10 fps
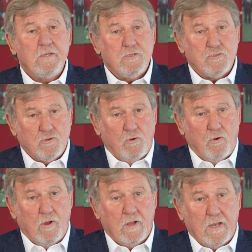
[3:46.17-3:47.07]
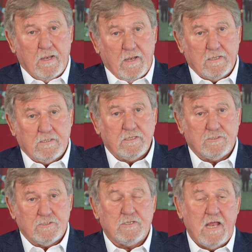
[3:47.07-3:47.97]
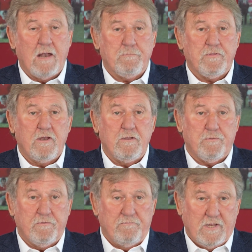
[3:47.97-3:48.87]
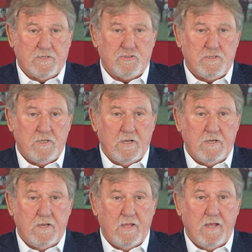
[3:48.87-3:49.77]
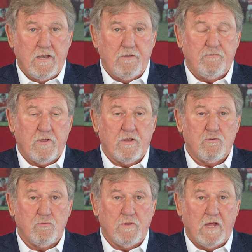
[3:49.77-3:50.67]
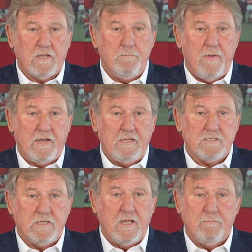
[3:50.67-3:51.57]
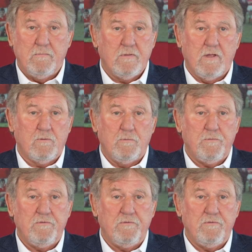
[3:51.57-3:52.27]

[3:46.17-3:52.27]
So it is to help the underprivileged, and if we can do that in Benny's name, that will be